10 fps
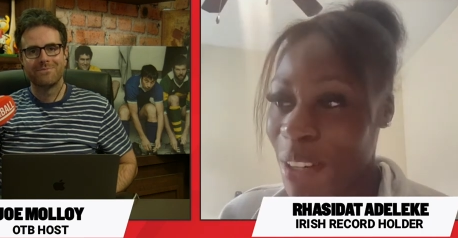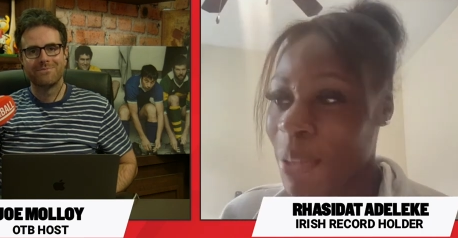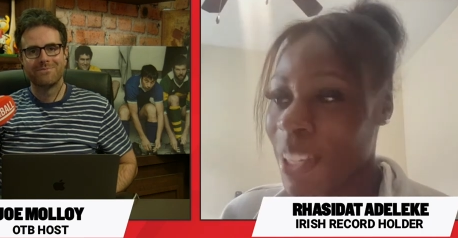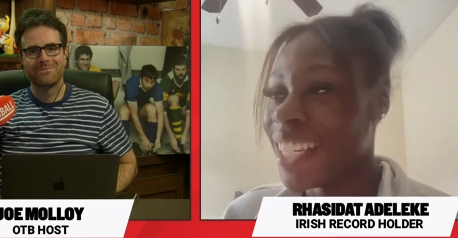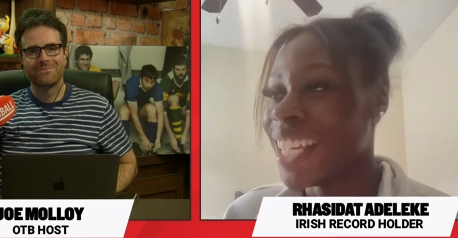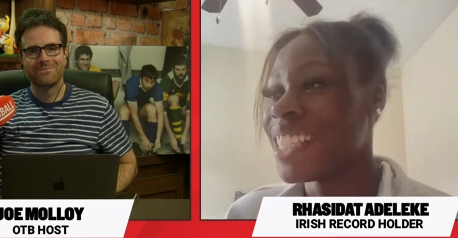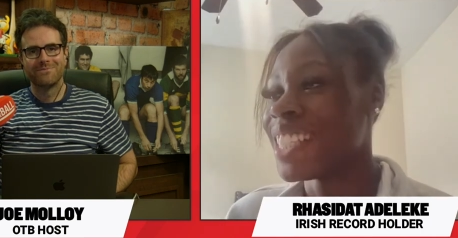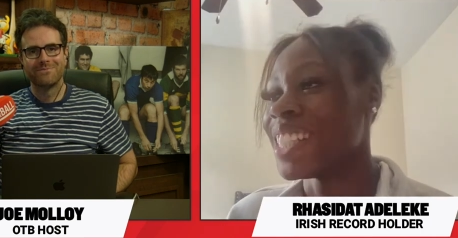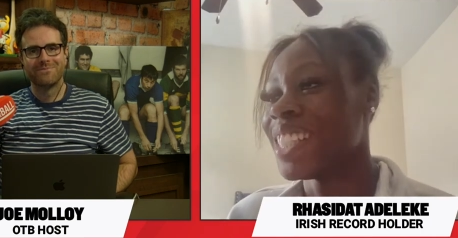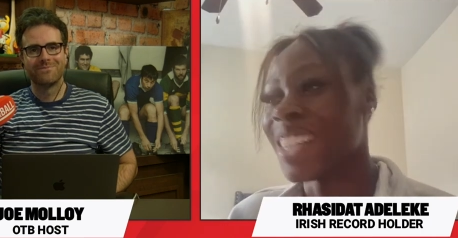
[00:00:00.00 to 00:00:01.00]
Speaker 1: up in
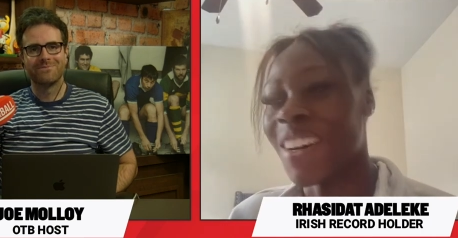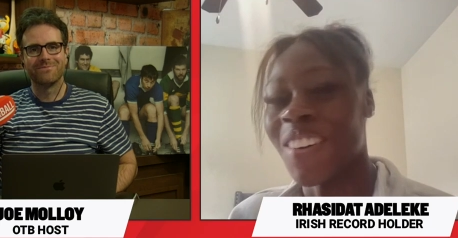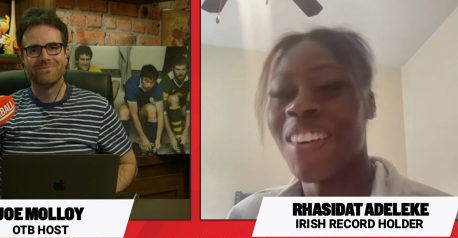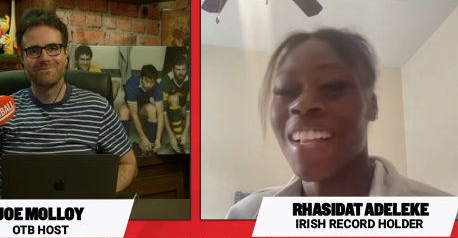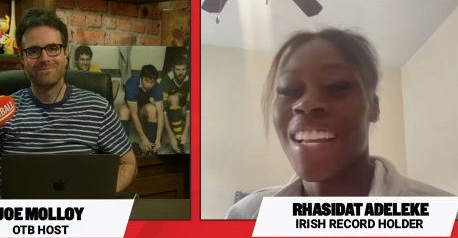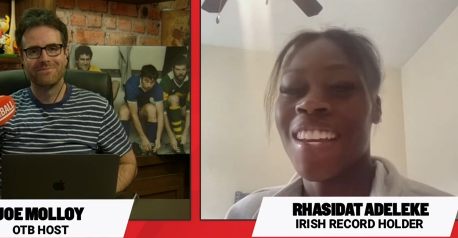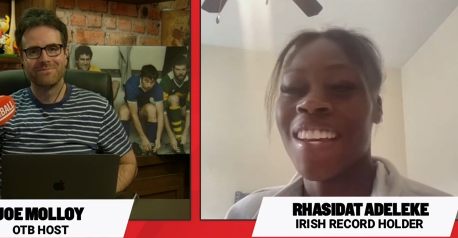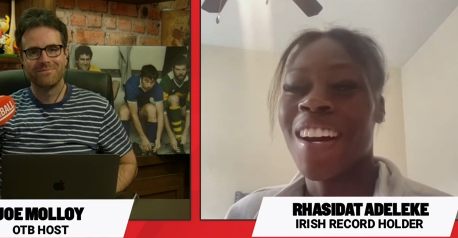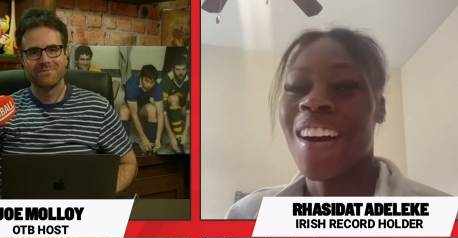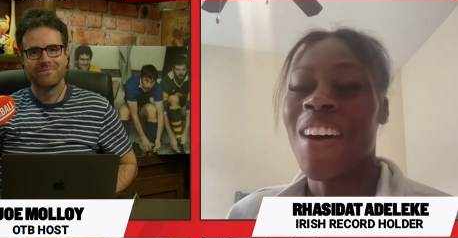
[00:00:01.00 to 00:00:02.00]
distance. So
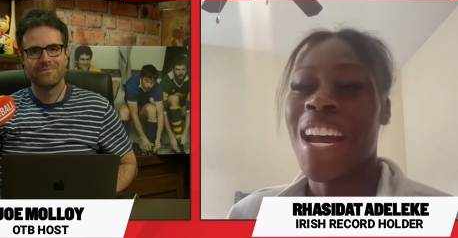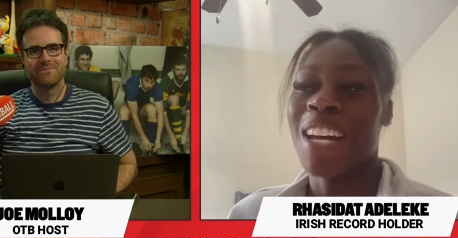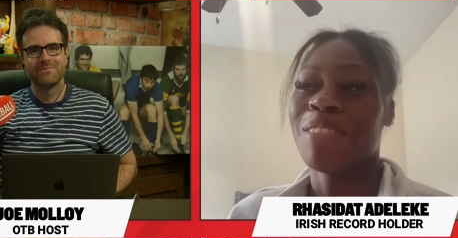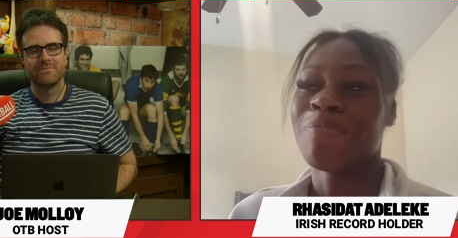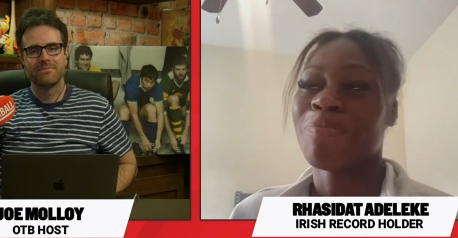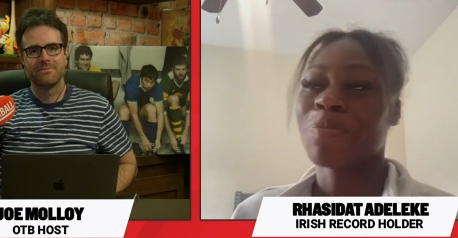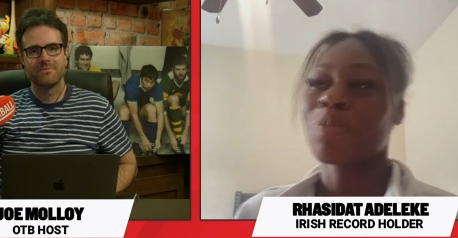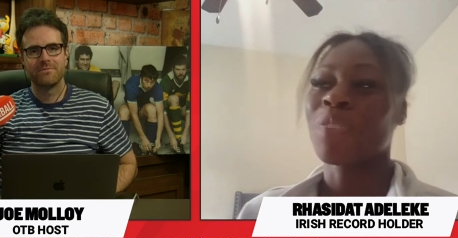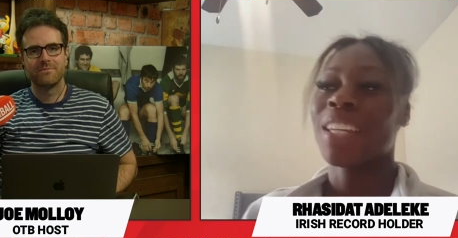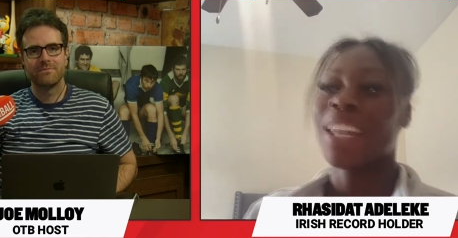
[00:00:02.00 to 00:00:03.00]
you know, um,
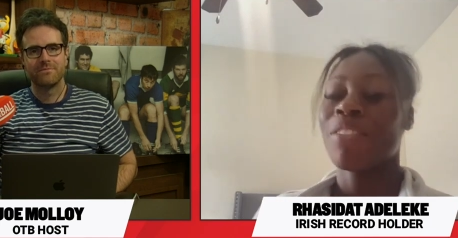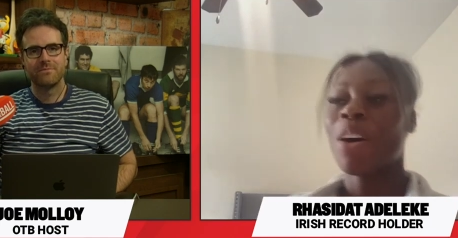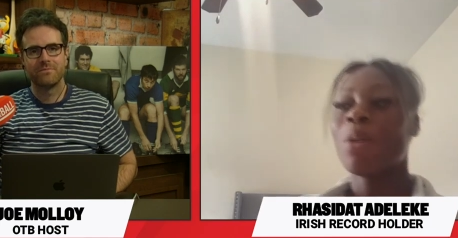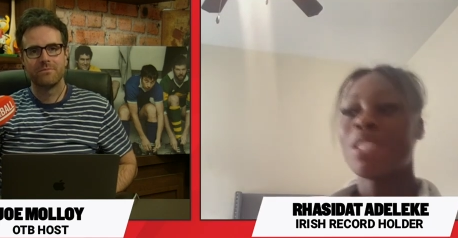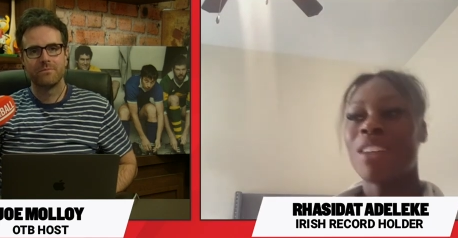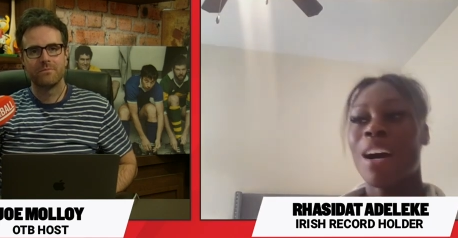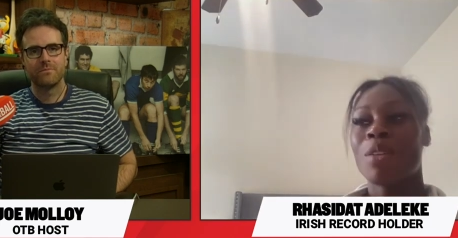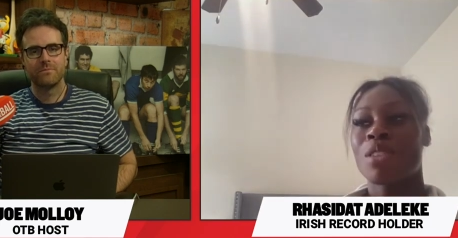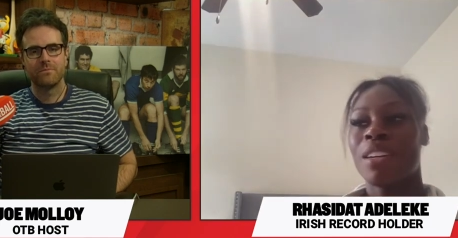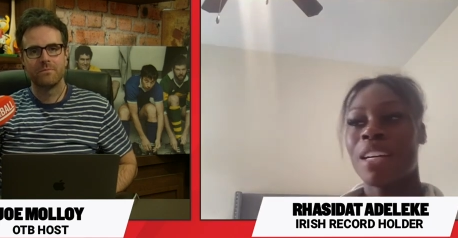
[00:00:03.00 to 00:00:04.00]
they've always thought
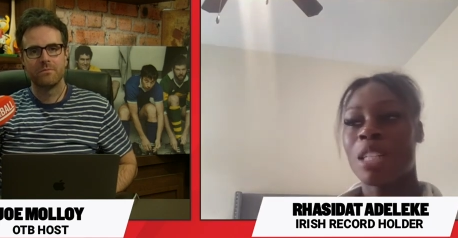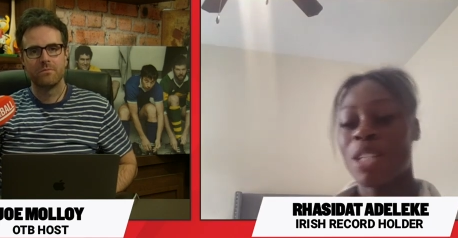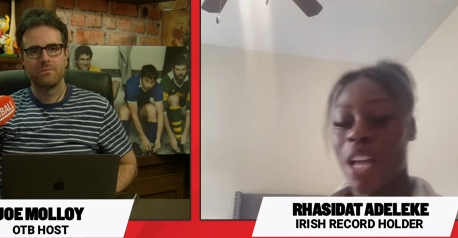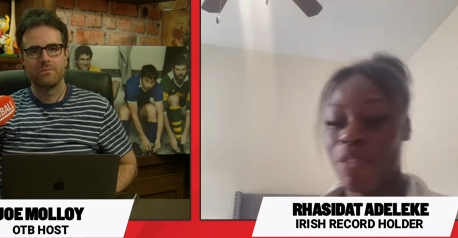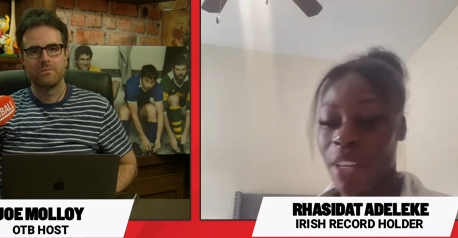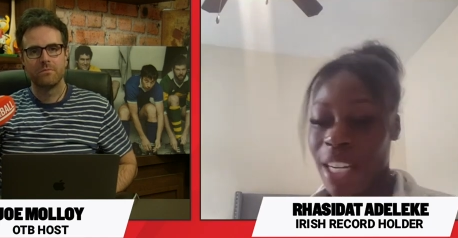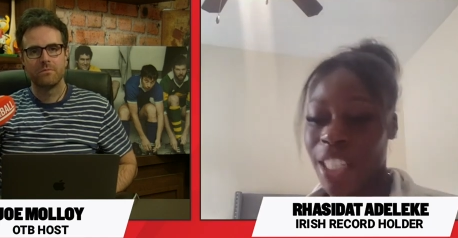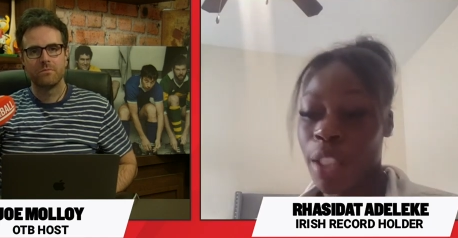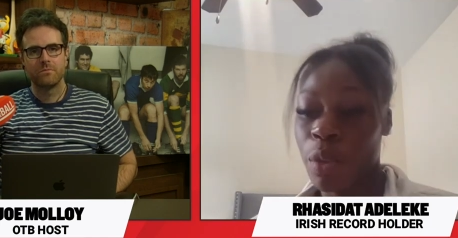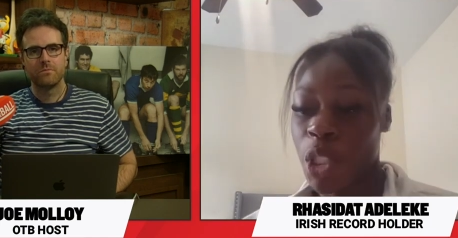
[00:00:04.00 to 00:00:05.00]
I was gonna, especially after I
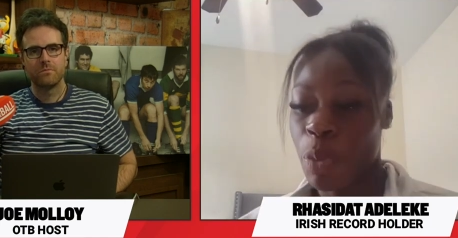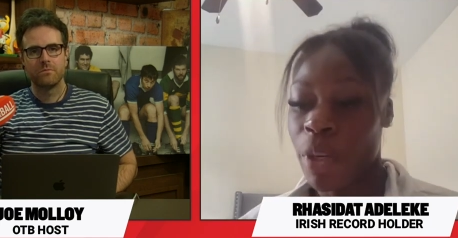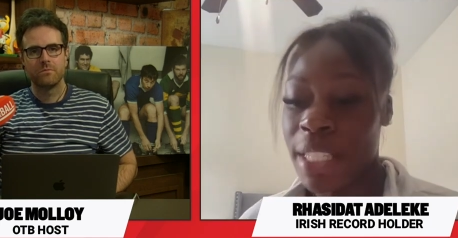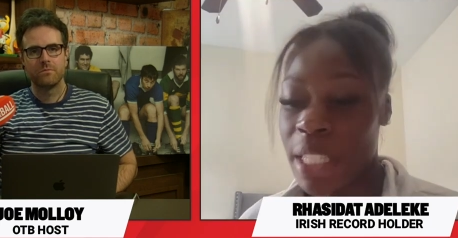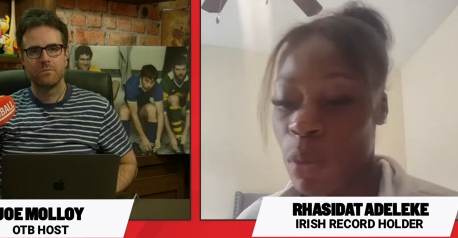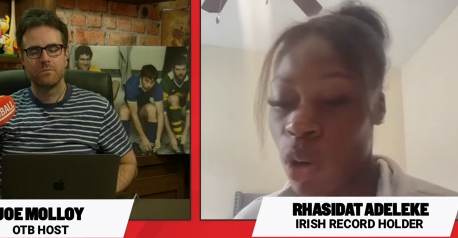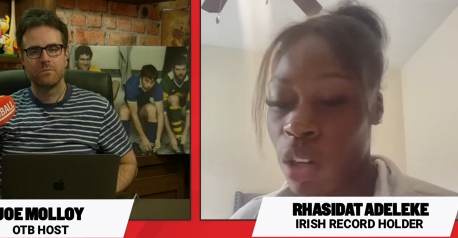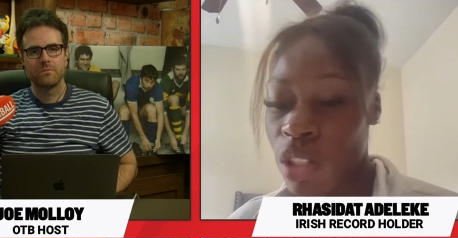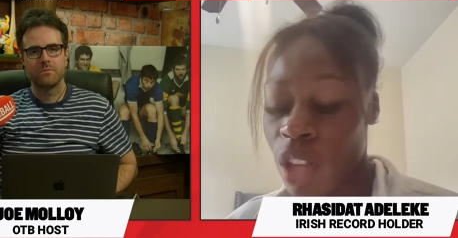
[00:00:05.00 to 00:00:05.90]
started doing the sprints more.